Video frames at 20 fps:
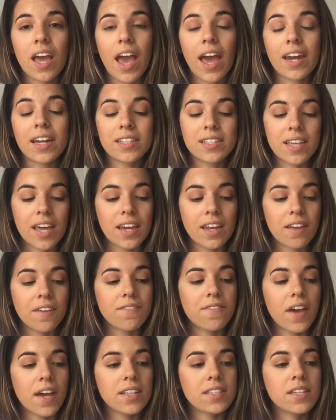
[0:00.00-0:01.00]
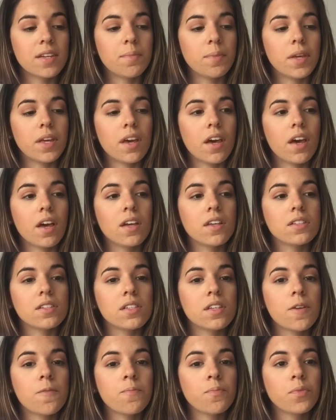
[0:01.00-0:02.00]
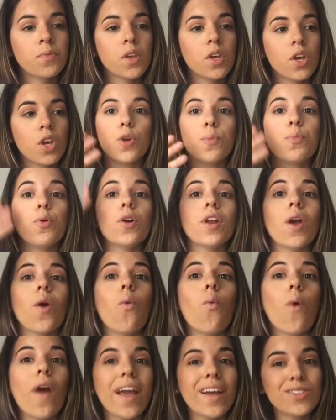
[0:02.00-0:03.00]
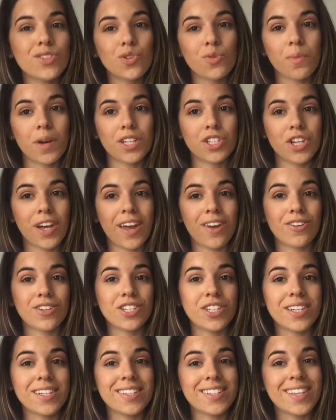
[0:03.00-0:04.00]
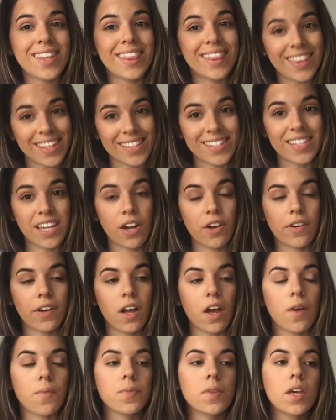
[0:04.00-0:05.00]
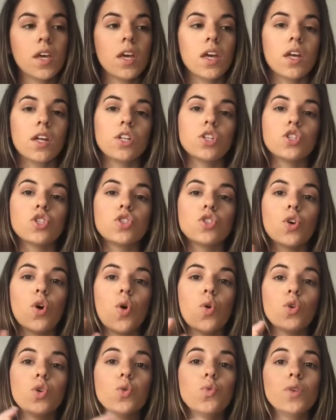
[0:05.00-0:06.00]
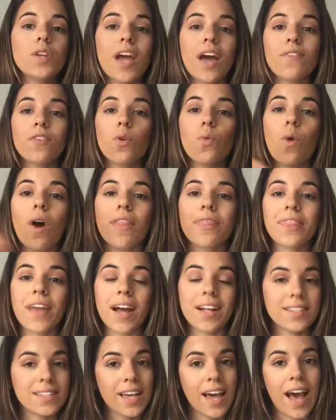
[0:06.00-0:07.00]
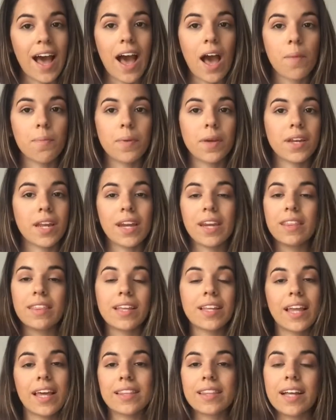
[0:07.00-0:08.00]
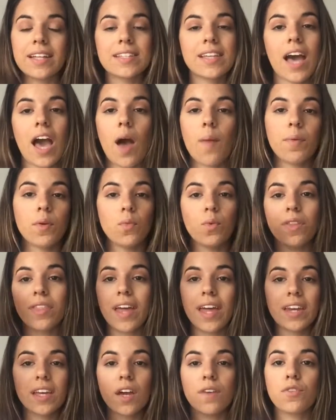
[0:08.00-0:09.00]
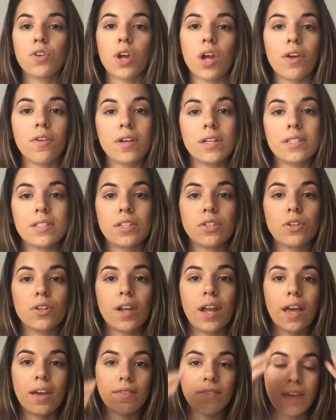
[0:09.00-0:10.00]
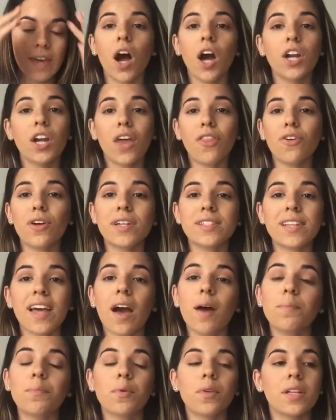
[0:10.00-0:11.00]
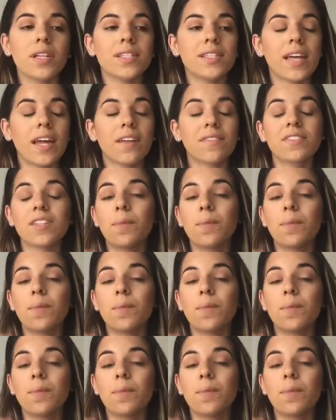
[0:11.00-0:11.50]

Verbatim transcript: And it's getting affected because you're putting way too much energy into this area. And so you never want that to happen, anything like that to happen with any of your areas in your life. Another example is that if